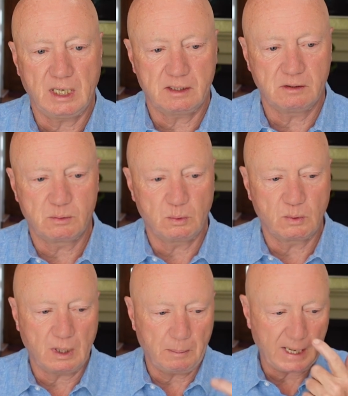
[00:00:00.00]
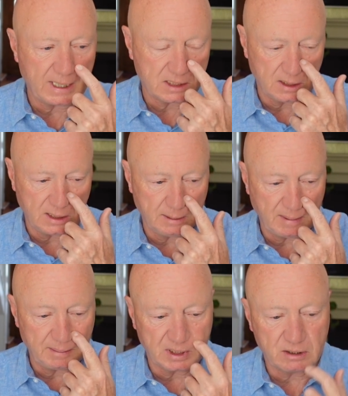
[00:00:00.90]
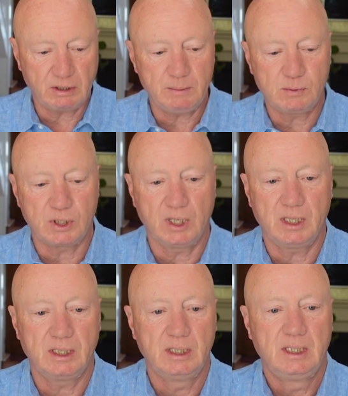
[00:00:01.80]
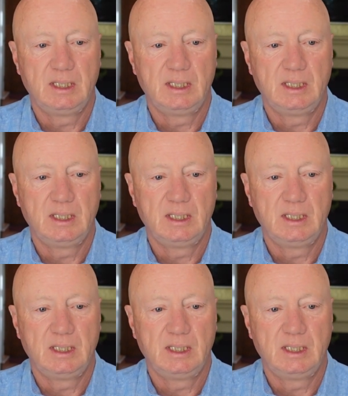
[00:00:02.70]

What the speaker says: items will go back, certainly maybe the cream shirt.